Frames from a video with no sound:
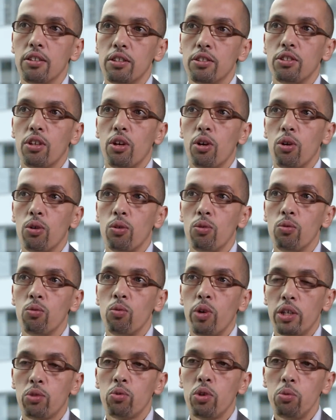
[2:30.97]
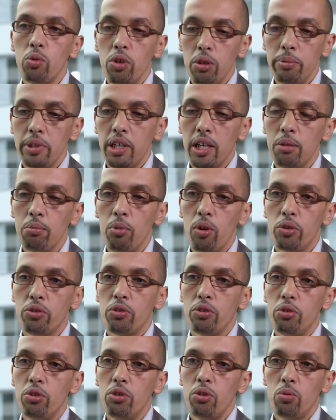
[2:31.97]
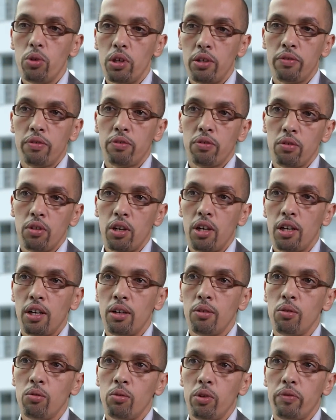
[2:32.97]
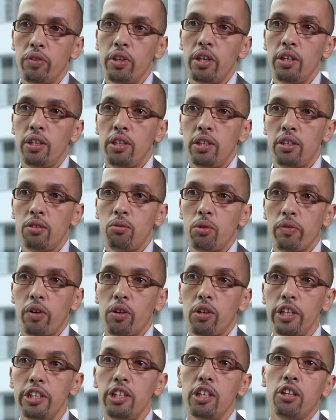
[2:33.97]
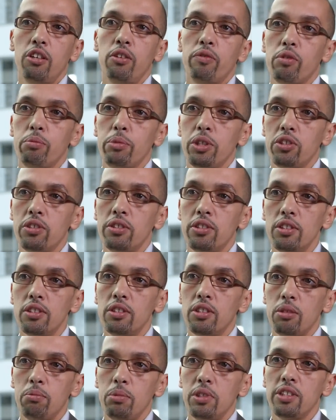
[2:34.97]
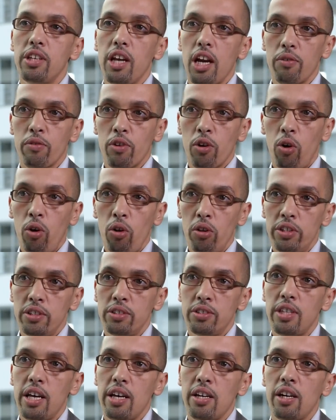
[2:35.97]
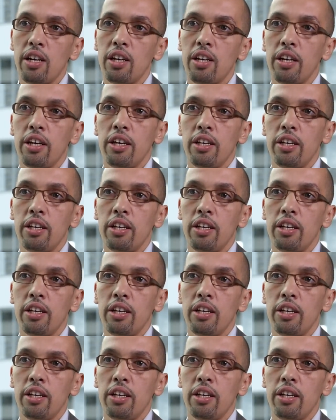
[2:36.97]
So what we will be able to do with our clinical information system is gather all this data